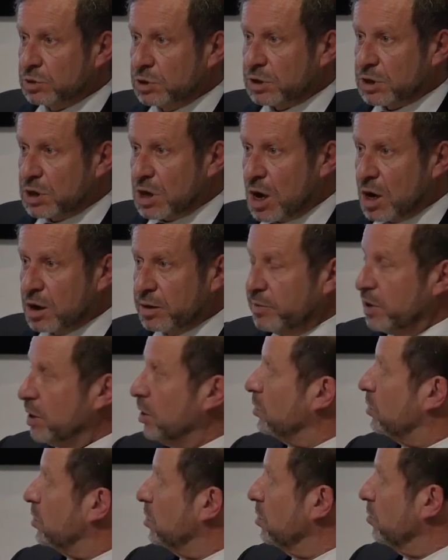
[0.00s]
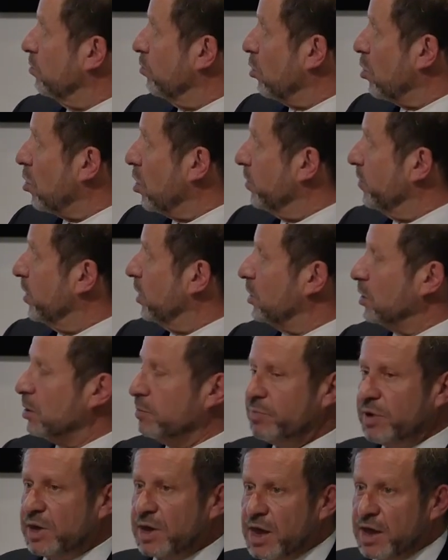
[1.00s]
The economy, to the employment,
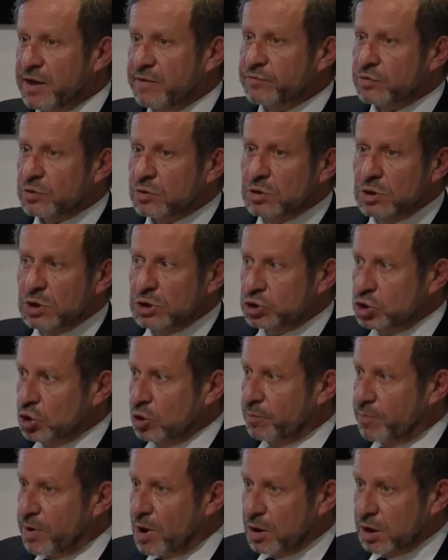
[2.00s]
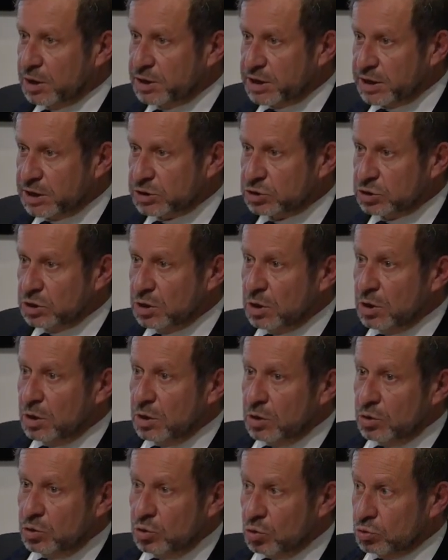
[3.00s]
behavior, geopolitics.
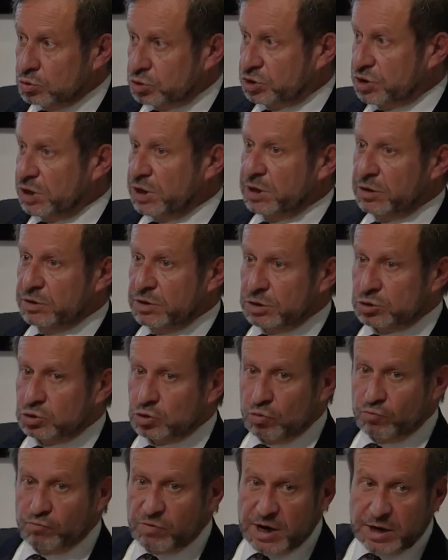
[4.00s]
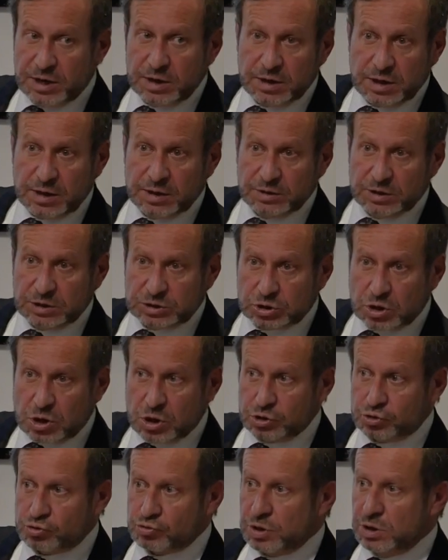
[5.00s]
You're seeing this already in this
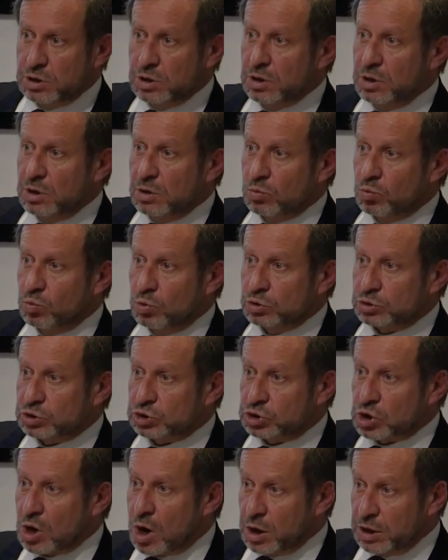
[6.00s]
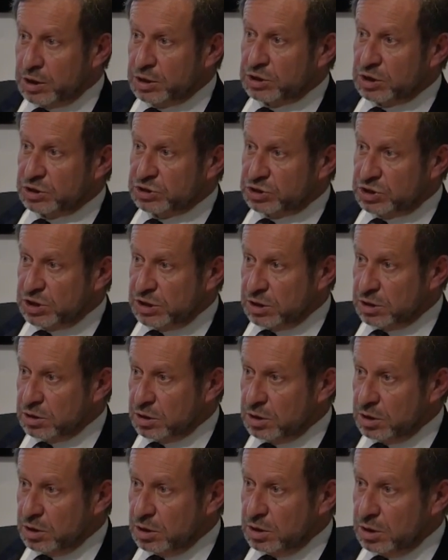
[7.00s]
country. We're starting to see
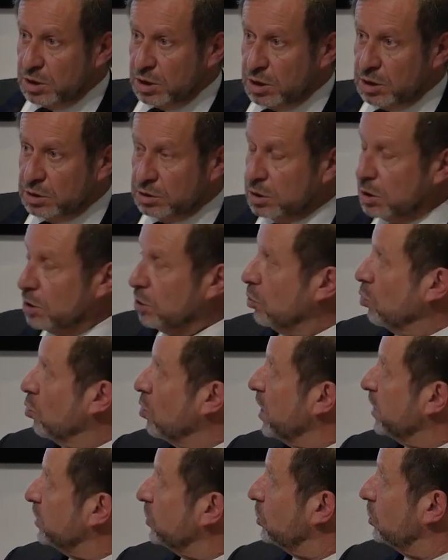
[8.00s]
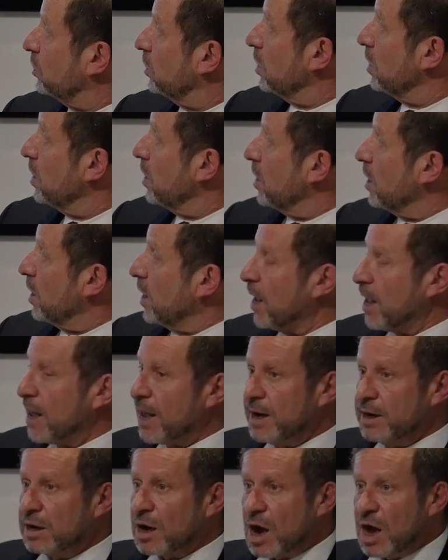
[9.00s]
it in the US.
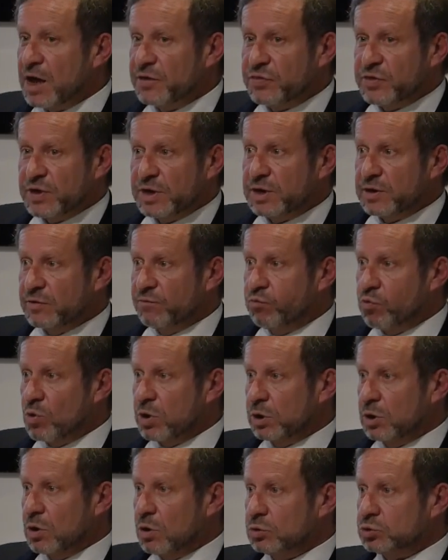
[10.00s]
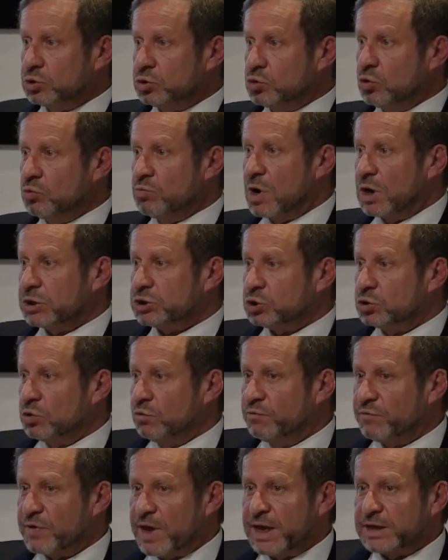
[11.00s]
And I think if one goes too much,
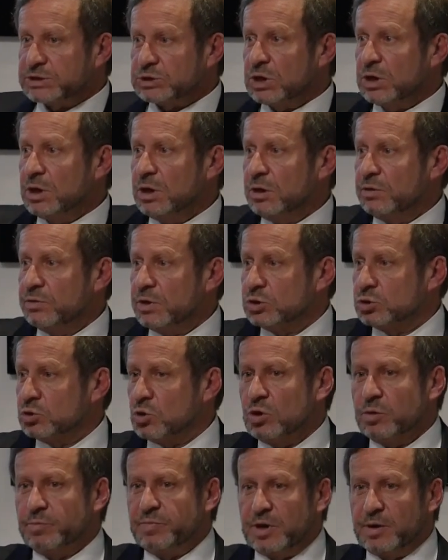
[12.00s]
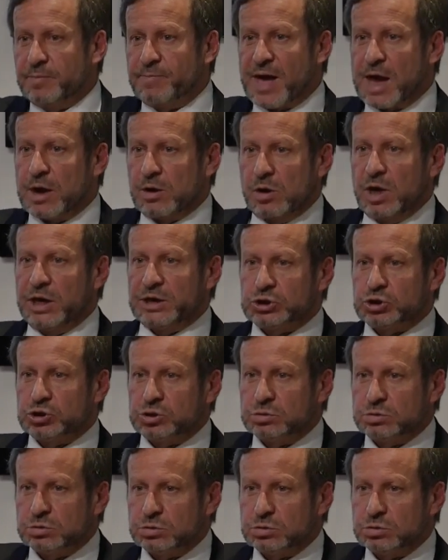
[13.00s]
too fast, there's going to be a backlash.